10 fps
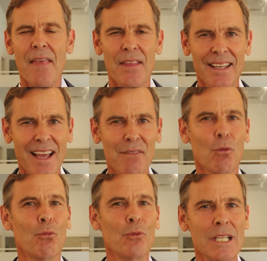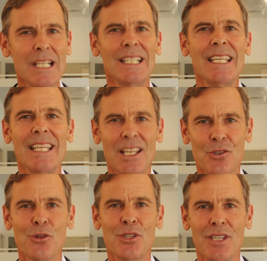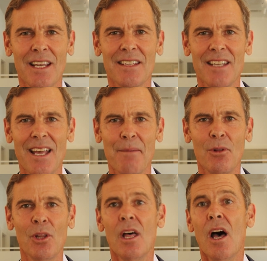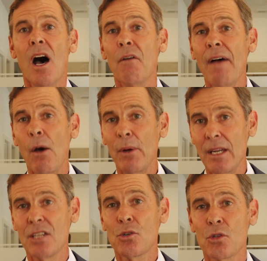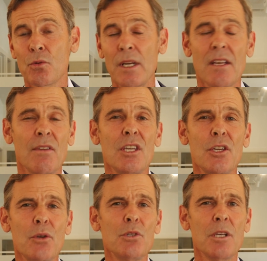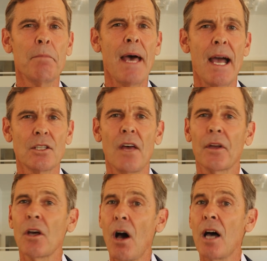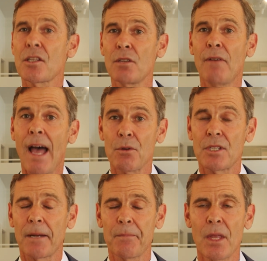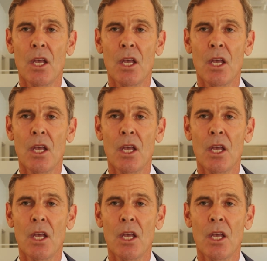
and then kind of a really interesting example of how interest rates have a huge impact on the cost of housing.